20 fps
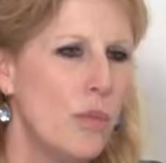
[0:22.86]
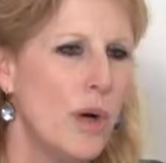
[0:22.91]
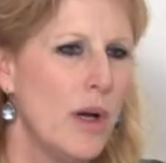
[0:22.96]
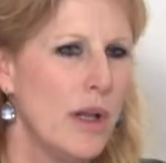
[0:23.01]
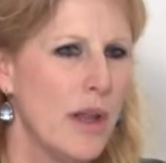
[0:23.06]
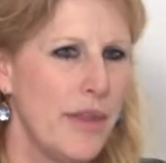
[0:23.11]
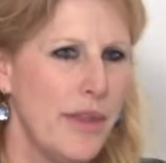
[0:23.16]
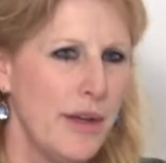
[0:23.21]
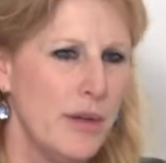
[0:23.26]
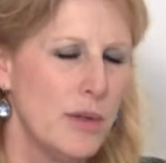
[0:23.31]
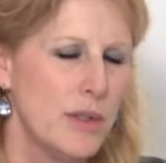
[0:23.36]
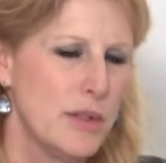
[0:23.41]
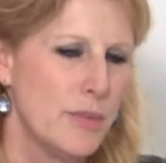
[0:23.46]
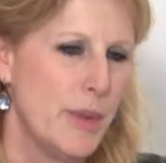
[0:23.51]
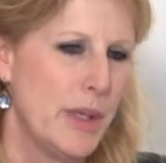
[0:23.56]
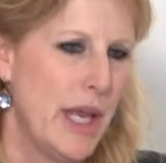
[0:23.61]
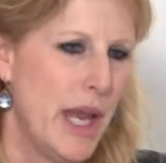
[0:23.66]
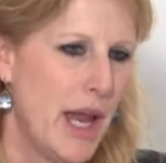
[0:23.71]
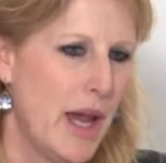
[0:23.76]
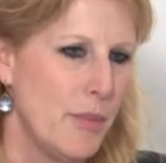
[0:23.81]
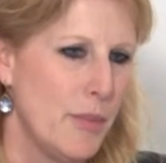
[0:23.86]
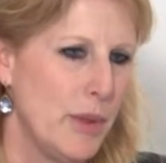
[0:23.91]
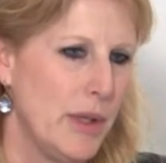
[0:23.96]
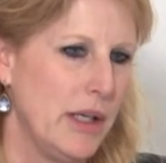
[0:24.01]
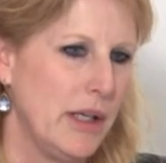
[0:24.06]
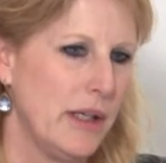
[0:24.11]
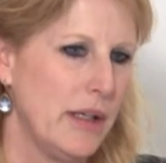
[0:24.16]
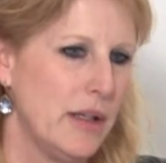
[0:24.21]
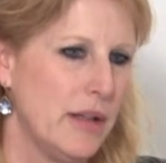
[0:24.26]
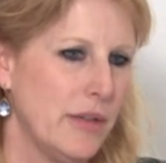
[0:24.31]
Well, I think what's been
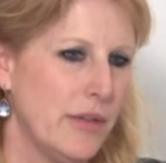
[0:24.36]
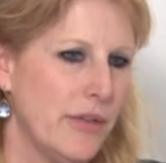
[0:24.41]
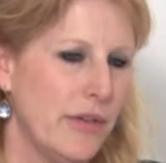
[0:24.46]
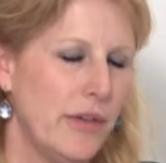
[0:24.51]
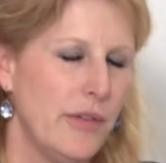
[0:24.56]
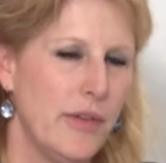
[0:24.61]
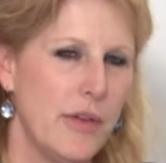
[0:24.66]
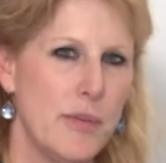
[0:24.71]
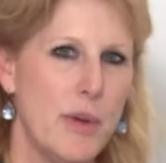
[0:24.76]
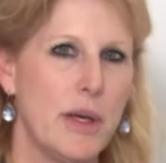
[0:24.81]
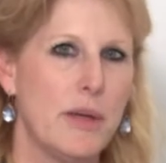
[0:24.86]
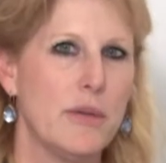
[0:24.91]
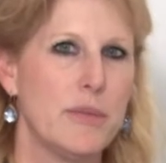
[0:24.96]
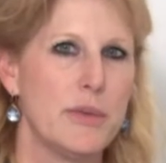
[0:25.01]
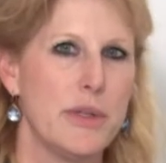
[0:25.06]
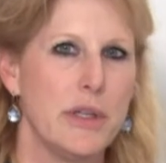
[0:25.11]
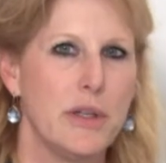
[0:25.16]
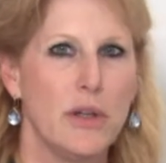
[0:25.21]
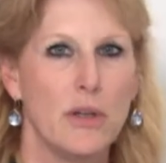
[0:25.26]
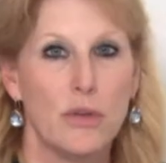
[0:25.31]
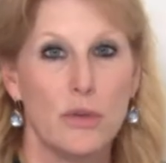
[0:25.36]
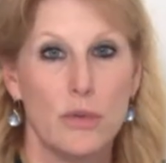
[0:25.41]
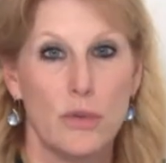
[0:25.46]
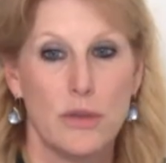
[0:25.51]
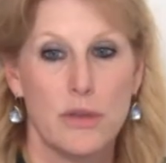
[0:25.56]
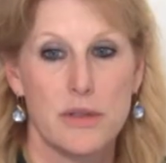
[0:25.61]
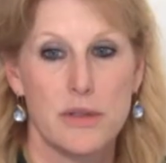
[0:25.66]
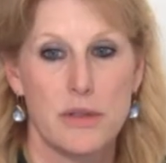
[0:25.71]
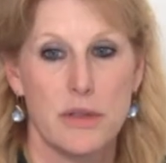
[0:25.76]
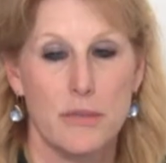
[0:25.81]
happening is since the Bankruptcy Code
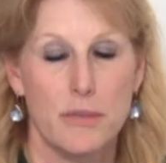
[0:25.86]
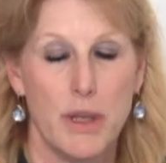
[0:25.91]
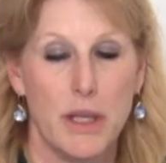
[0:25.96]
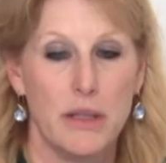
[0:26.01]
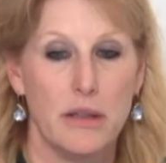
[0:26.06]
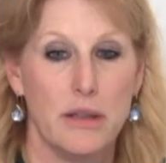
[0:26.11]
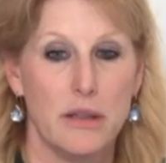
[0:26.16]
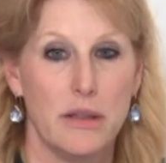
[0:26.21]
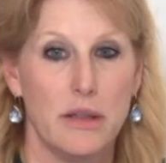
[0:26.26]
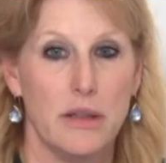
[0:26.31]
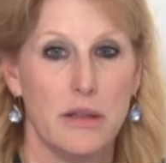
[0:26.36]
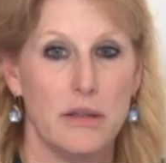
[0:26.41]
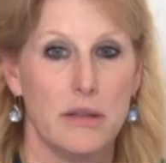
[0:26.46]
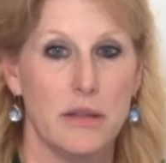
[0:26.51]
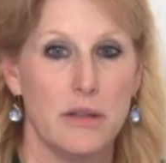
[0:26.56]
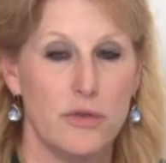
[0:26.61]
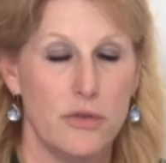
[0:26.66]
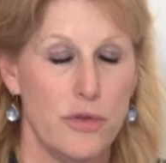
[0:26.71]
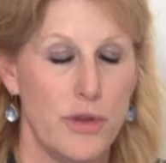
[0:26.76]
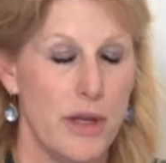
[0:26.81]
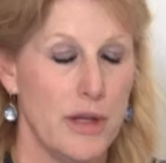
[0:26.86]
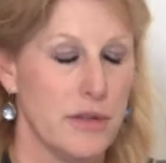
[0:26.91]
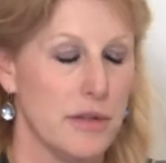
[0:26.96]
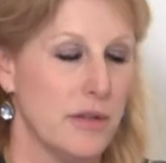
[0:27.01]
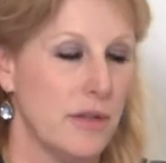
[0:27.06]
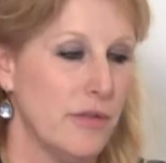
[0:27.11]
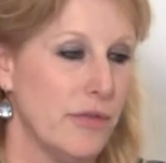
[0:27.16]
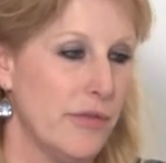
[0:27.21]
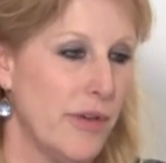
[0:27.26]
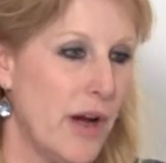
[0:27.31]
was amended in
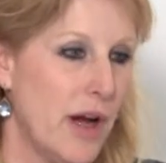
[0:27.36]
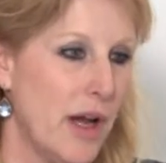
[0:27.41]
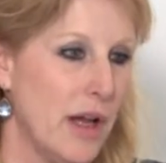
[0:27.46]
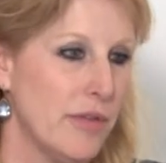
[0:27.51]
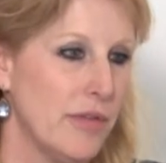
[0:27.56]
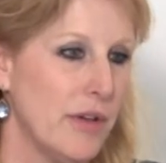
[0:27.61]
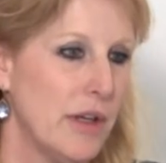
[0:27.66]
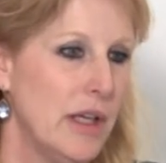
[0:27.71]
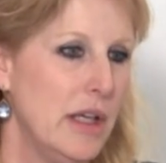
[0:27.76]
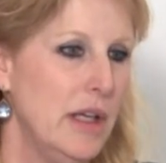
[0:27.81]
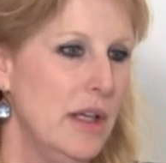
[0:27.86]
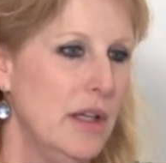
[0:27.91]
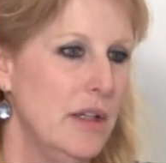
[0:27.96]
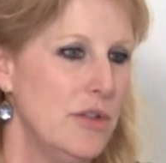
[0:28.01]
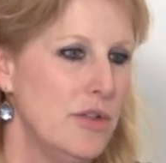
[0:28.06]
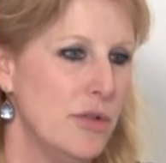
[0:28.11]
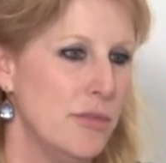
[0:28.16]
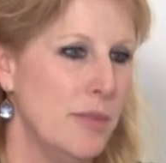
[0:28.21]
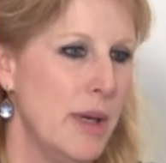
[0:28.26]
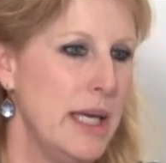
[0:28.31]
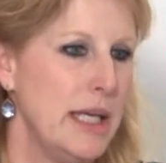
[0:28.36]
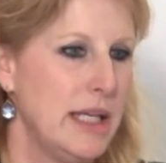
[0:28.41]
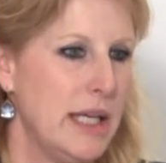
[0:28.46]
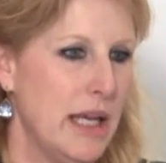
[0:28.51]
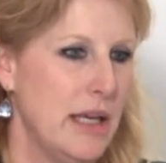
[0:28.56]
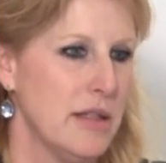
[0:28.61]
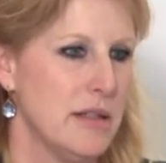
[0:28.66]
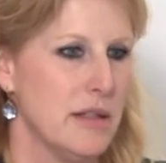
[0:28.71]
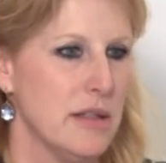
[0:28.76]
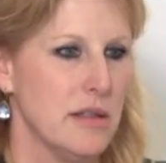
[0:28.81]
2005 to make
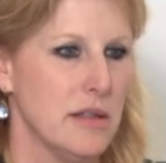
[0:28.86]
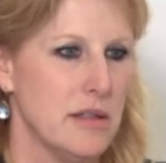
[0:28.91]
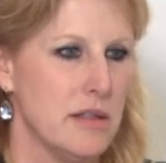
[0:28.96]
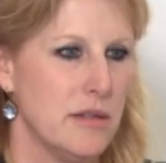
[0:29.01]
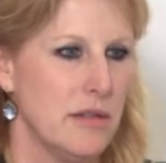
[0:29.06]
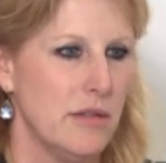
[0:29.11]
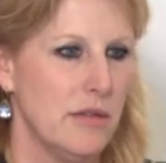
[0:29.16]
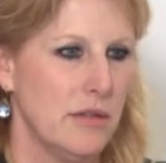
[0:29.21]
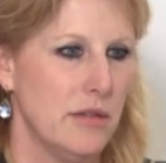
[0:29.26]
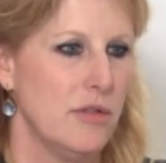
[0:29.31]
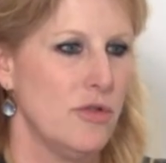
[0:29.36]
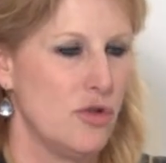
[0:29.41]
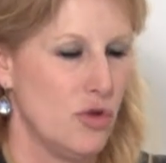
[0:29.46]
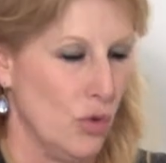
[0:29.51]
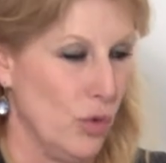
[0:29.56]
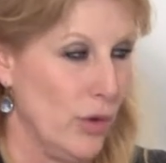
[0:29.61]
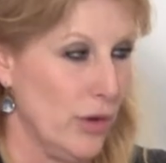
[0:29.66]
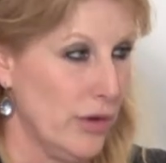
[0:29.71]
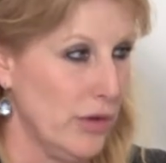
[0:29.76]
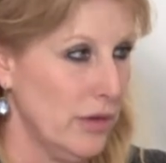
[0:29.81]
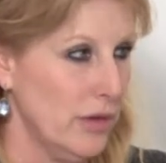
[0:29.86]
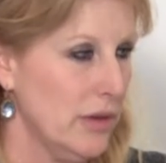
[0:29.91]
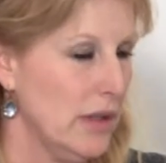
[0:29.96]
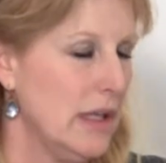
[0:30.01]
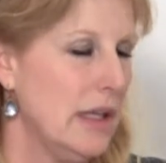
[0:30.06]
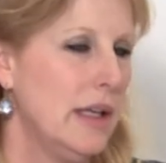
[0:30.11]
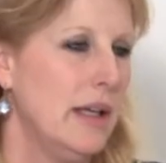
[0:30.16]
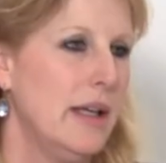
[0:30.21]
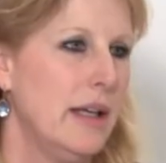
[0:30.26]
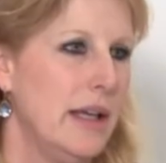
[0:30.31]
cases shorter
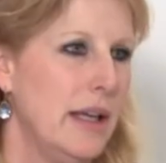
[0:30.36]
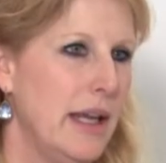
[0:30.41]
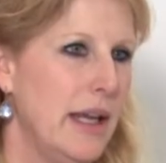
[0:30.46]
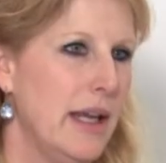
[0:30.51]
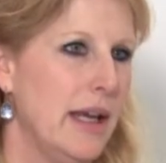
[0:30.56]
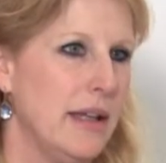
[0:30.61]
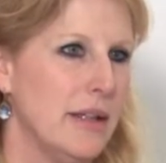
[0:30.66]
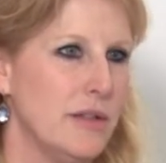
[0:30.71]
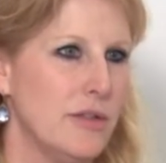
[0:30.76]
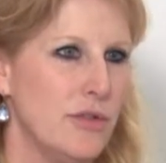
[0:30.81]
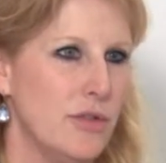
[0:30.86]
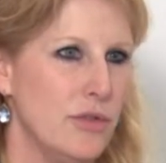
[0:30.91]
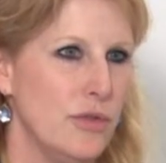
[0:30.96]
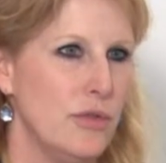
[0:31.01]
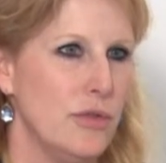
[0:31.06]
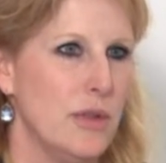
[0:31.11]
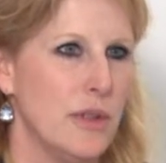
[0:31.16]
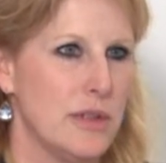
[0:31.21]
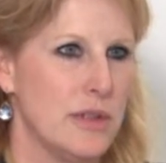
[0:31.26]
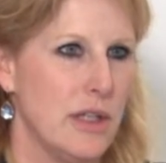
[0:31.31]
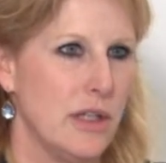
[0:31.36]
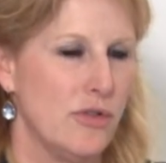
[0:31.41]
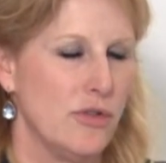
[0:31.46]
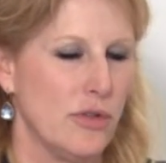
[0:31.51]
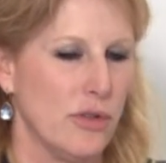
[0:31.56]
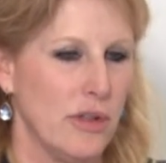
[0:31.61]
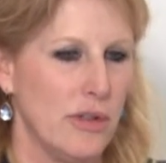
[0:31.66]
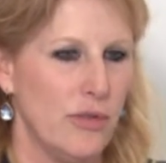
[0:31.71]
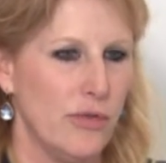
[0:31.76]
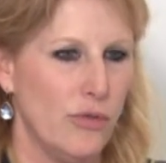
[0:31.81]
and to
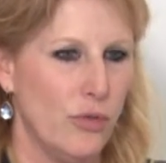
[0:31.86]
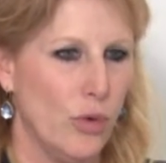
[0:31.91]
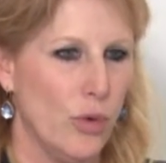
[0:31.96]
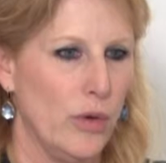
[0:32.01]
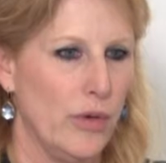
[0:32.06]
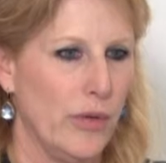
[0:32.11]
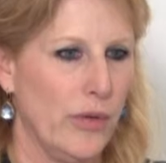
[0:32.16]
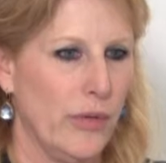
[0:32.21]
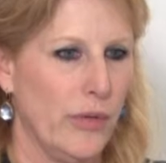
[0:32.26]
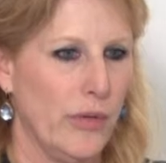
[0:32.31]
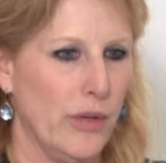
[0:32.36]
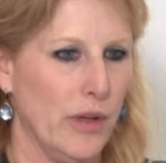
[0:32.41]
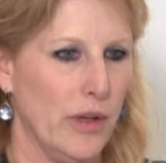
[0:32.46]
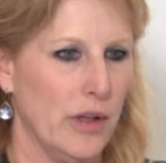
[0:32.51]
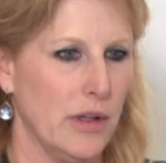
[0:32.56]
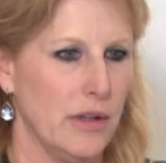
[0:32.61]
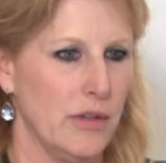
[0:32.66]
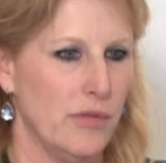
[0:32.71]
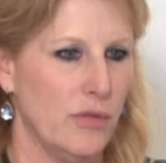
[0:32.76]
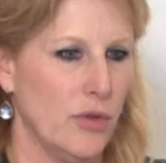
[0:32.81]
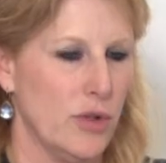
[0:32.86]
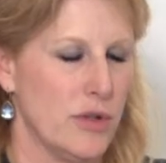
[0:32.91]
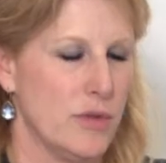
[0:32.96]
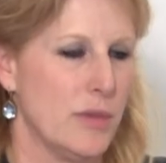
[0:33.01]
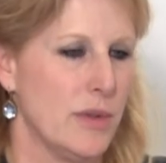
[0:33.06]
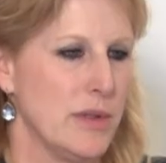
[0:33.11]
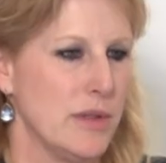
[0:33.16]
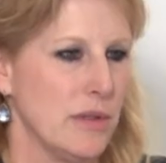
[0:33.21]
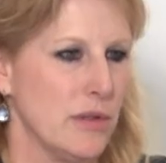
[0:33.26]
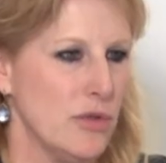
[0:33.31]
essentially force
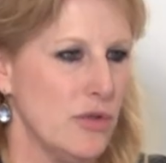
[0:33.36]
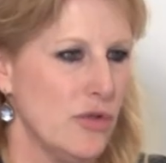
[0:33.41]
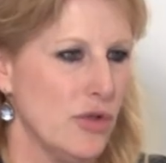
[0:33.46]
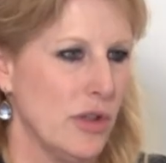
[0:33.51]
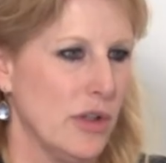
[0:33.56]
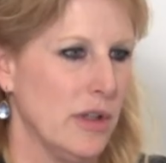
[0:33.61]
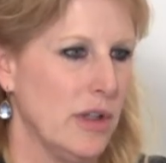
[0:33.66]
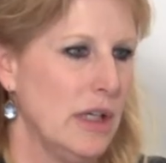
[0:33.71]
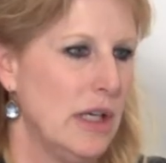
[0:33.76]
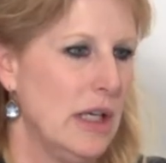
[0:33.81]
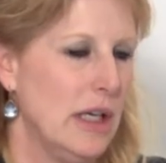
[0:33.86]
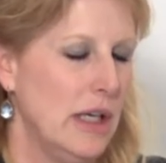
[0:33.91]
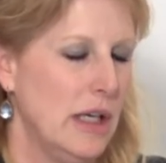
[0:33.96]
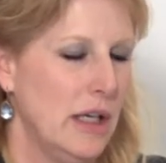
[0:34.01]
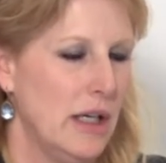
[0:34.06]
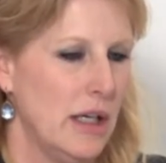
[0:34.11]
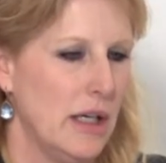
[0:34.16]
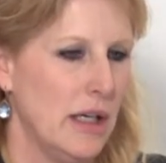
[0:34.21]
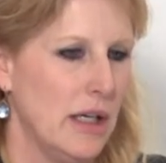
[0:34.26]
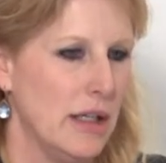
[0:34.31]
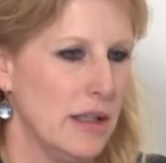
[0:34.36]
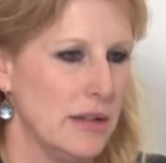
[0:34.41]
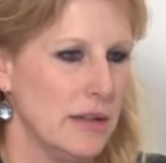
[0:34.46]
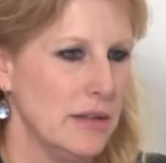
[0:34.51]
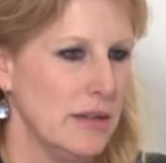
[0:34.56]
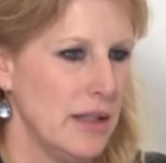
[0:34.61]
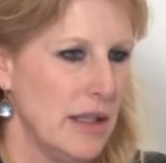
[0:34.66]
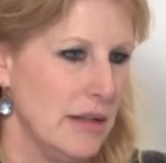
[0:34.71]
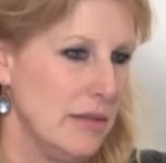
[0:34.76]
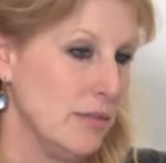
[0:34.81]
resolution,
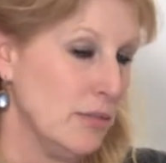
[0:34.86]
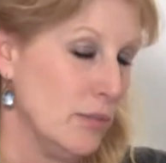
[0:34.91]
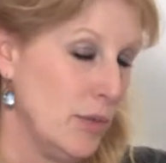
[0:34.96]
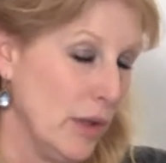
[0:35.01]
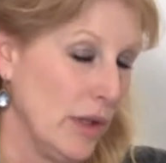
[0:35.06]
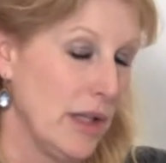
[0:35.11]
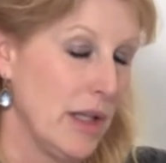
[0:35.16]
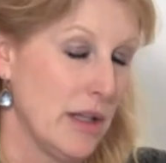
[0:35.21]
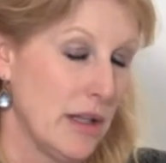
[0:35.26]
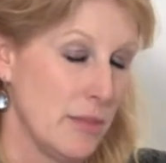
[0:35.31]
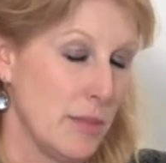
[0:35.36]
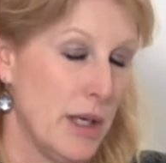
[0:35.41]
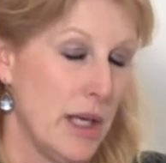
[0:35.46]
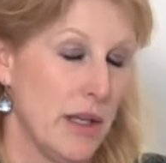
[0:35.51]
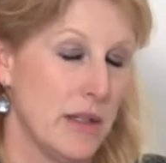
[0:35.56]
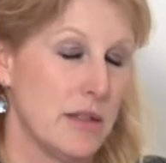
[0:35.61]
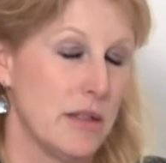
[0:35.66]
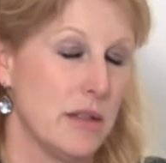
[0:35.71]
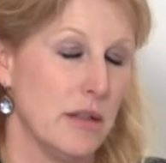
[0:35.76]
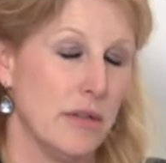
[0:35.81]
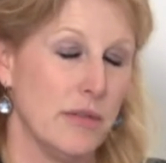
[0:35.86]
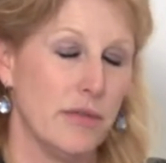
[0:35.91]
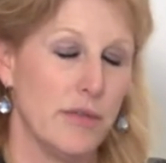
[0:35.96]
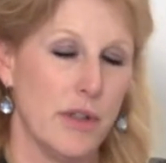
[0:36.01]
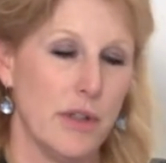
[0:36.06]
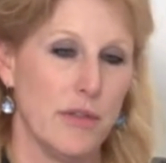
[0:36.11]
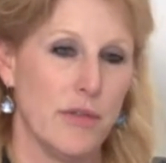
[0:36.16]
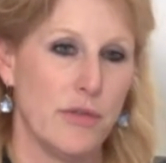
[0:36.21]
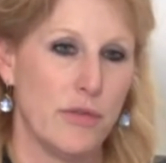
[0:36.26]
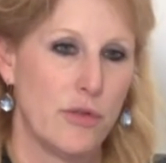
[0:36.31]
really at the behest
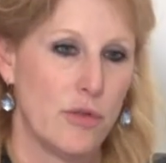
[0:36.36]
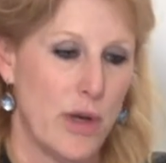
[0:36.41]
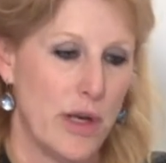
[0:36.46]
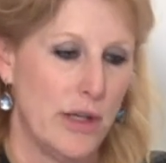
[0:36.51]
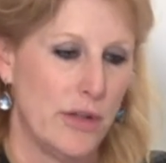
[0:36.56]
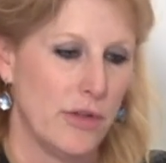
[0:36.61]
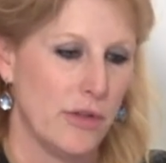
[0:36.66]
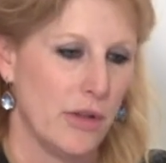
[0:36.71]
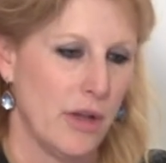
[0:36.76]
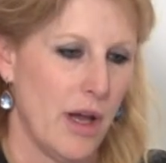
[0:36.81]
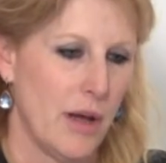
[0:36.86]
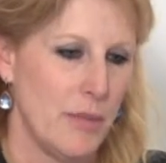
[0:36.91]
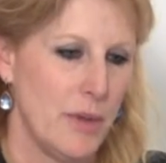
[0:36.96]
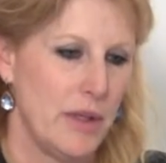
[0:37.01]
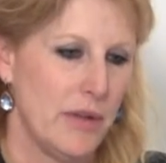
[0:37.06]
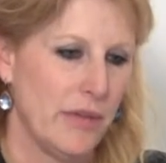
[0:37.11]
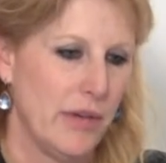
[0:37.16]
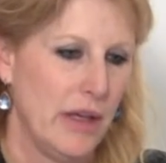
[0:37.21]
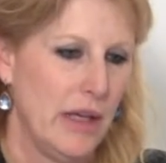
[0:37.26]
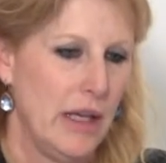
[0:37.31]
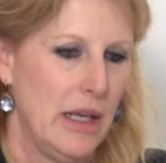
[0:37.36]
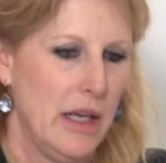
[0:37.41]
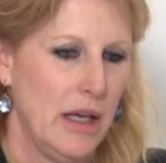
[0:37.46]
of creditor lobbies,